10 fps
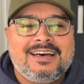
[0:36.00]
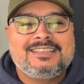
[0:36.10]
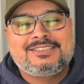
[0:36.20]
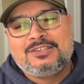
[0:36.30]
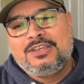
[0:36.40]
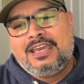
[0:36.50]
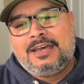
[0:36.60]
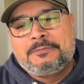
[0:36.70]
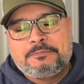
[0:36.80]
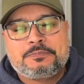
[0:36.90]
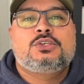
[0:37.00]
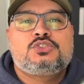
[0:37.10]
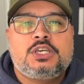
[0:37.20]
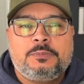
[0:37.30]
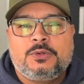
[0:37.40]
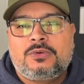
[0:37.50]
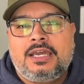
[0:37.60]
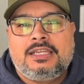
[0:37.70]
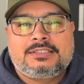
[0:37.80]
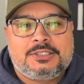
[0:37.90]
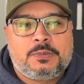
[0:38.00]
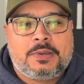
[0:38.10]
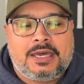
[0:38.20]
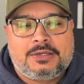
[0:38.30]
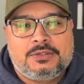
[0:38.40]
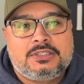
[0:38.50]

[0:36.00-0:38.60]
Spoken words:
So jumping right into the paddle,